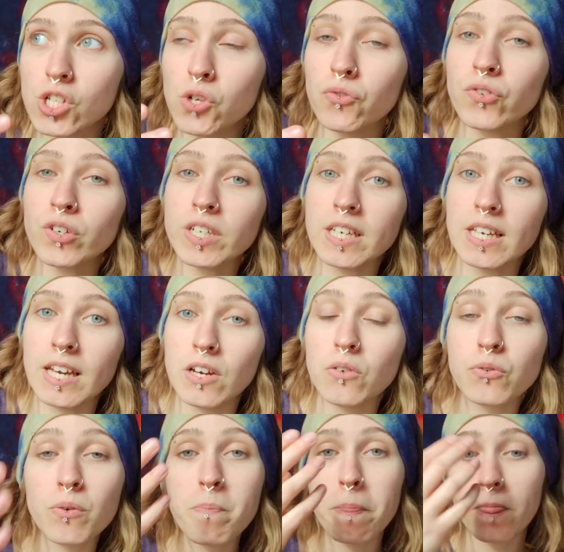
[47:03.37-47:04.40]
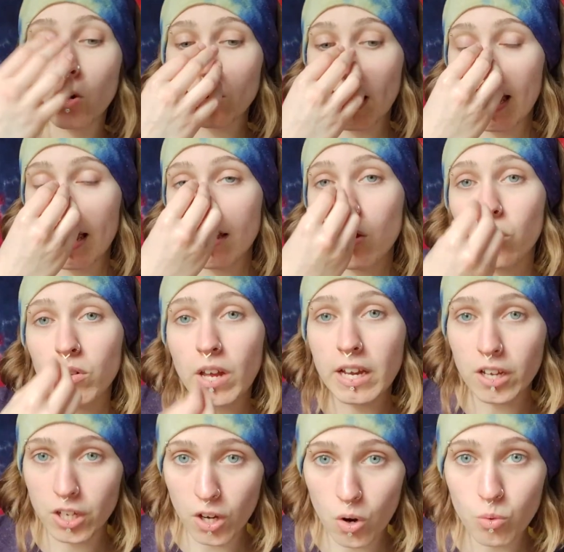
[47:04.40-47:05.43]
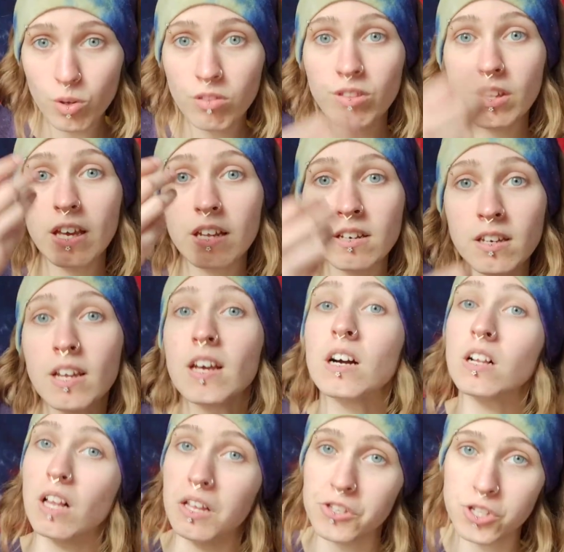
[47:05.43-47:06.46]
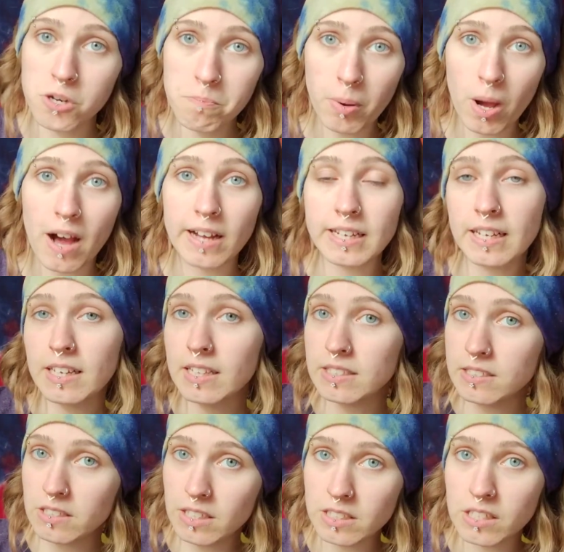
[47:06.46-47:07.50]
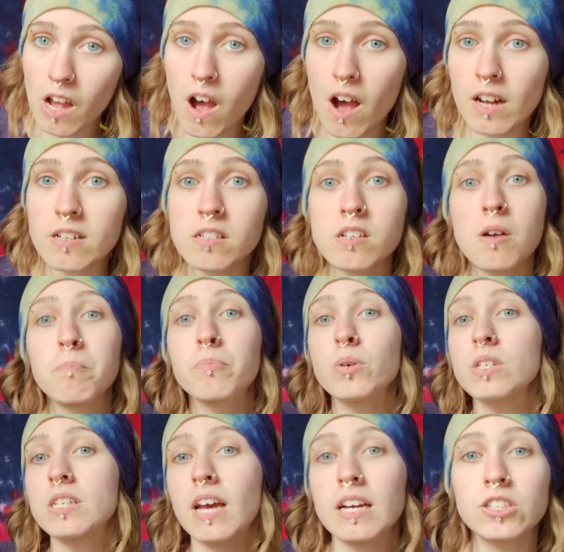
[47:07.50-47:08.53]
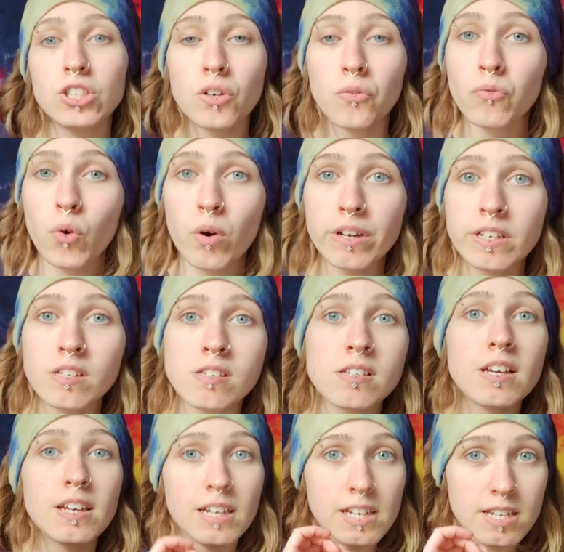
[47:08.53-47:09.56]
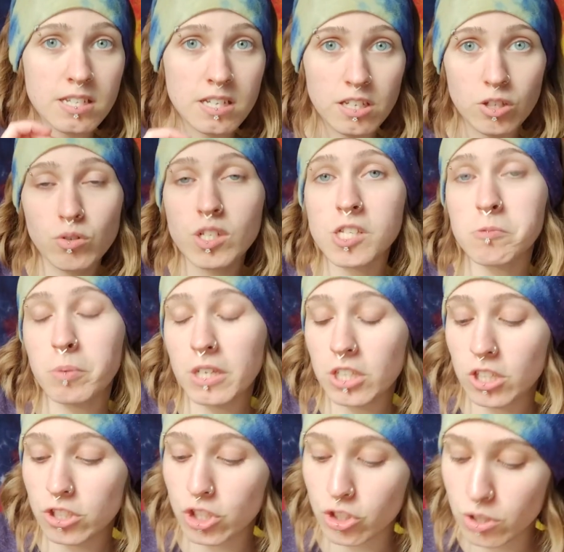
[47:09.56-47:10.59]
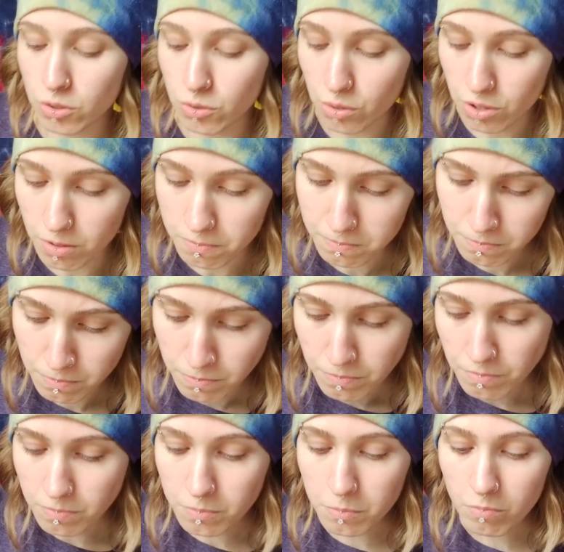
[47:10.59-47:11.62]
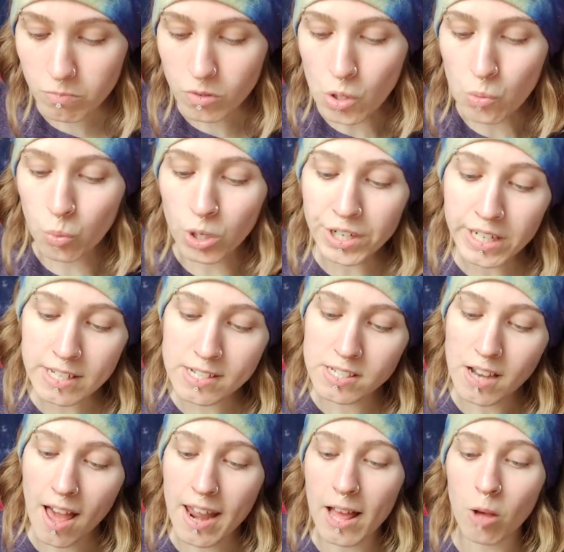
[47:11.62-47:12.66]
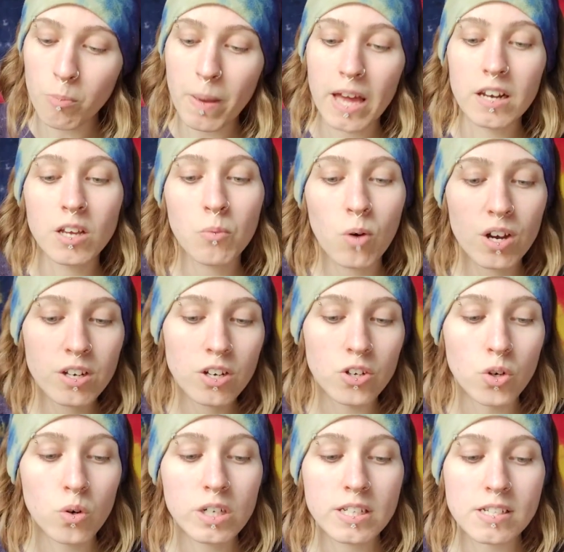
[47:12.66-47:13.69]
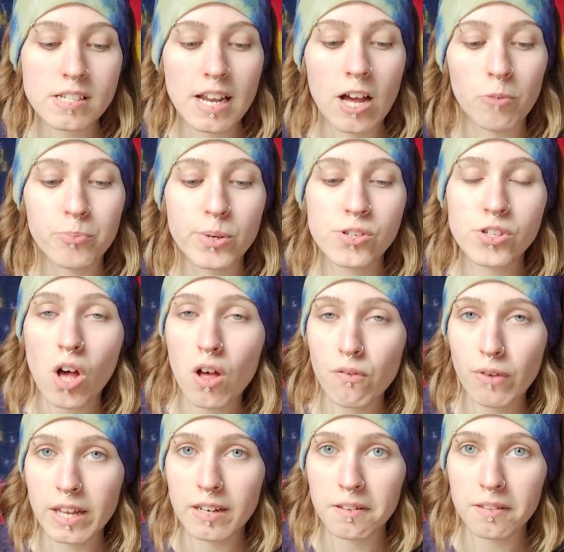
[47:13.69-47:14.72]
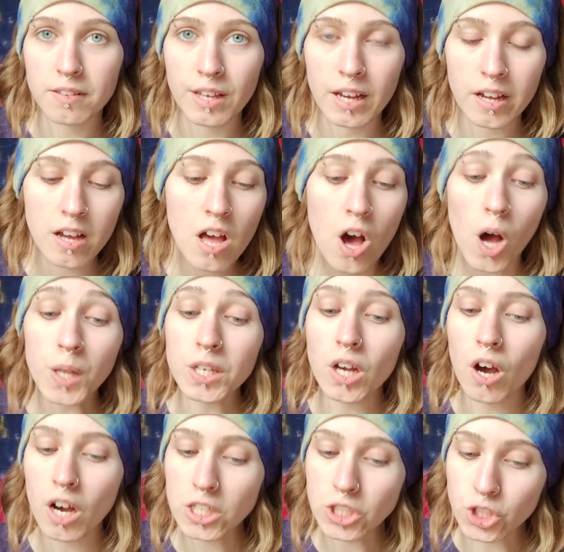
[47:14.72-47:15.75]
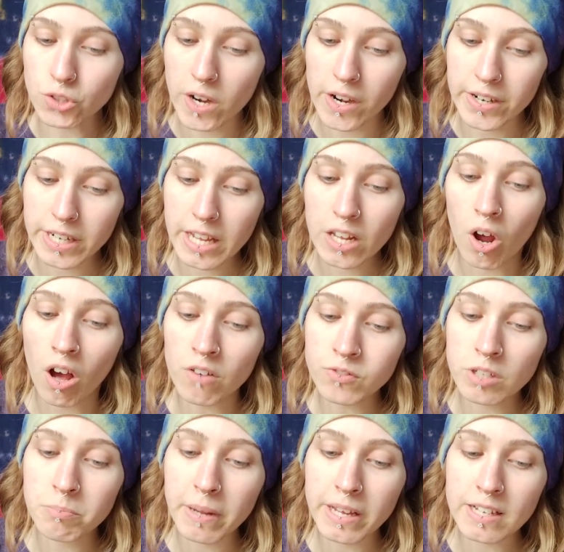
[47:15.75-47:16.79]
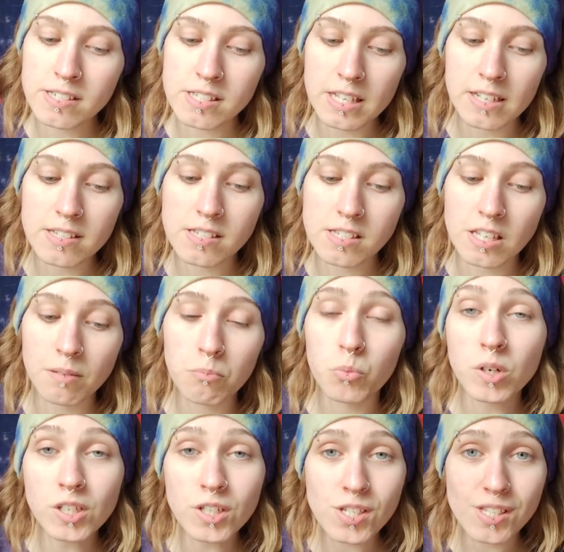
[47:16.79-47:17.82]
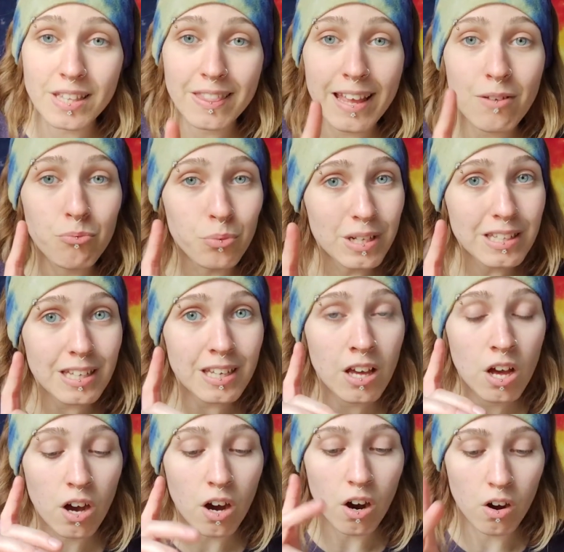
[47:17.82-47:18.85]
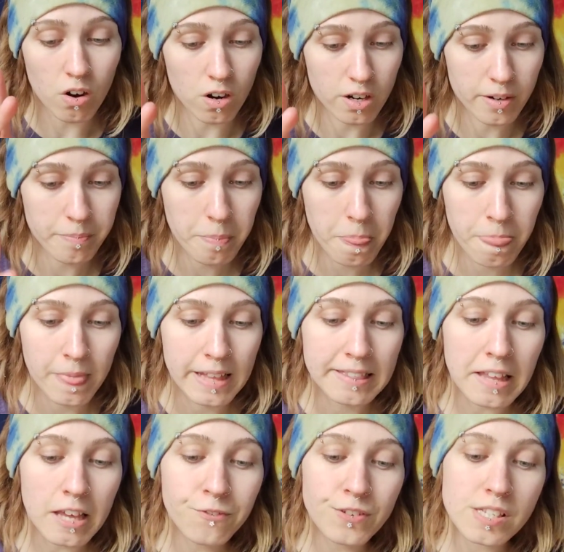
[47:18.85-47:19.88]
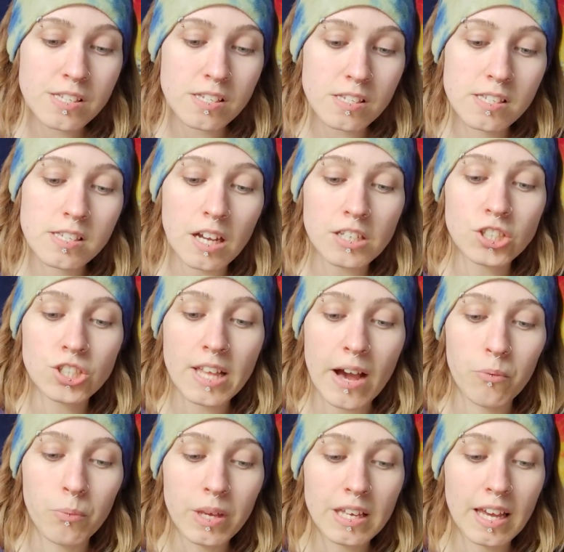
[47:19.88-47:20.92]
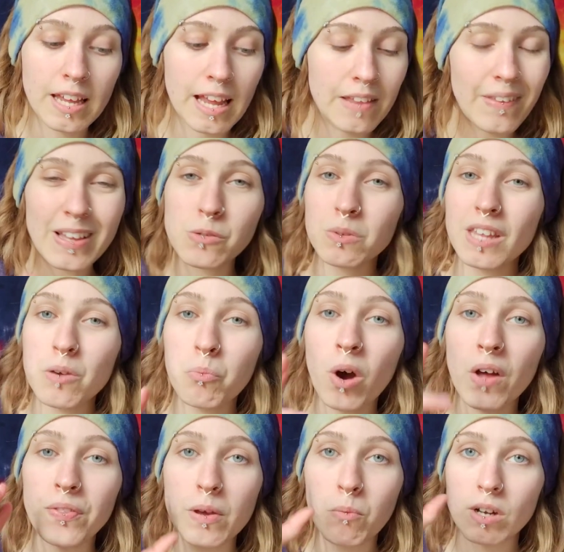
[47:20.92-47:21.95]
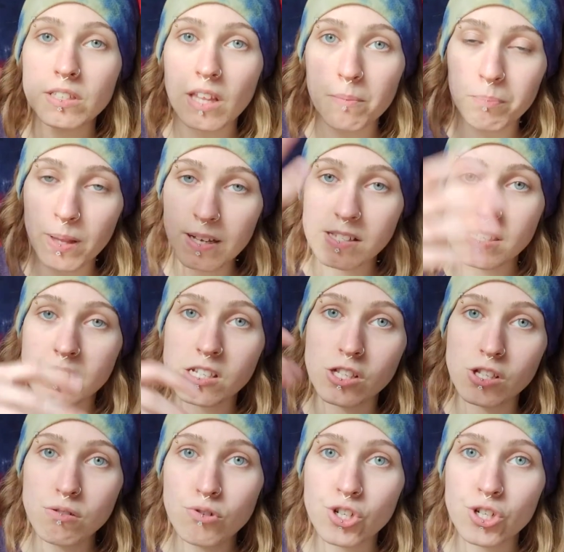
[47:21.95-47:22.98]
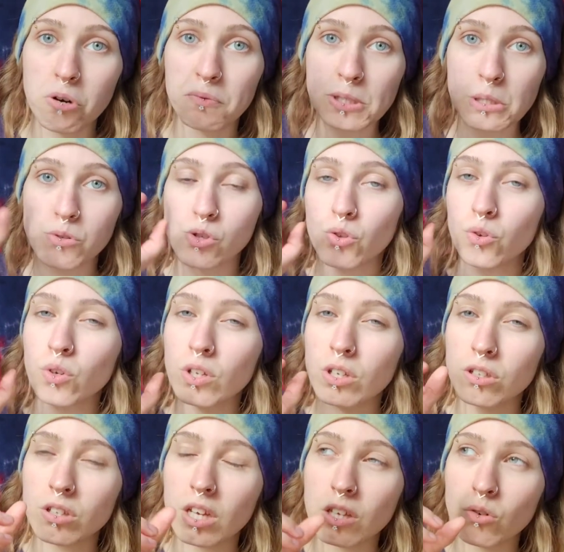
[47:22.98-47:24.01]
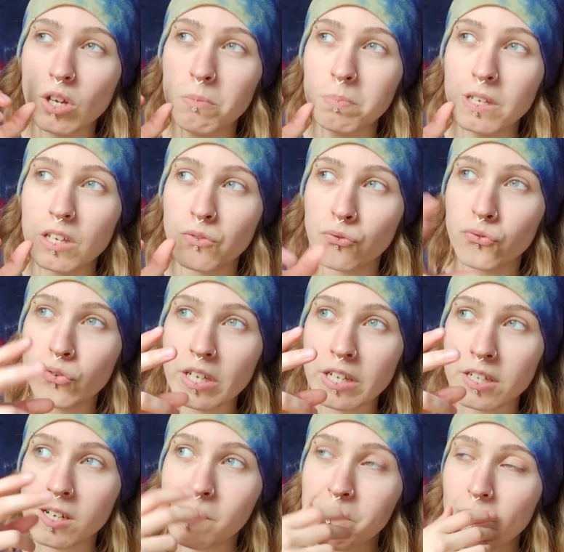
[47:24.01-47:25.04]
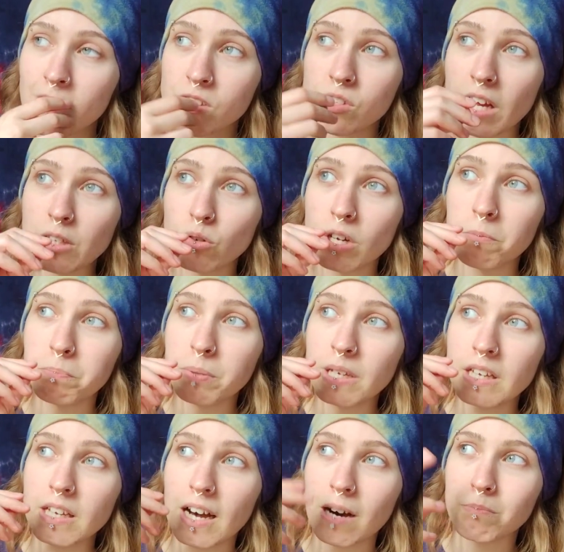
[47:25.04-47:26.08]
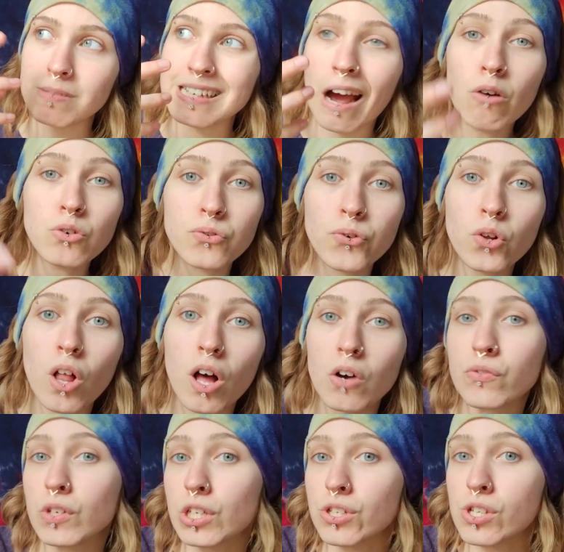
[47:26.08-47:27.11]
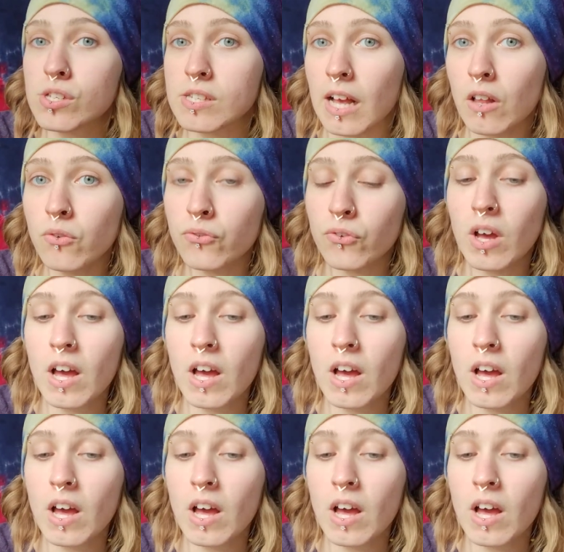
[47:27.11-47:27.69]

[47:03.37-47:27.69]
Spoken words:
to forgive. Okay, and go within, cleanse your body, detox, protect your voice, continue to speak your truth. Worry does not help anyone, nor does it help resolve anything. On the contrary, it often makes things seem worse than they really are. Life is such that we can, and that's what they want. They place this illusion over you so that you can be in fear, so that you can be doubtful of yourself,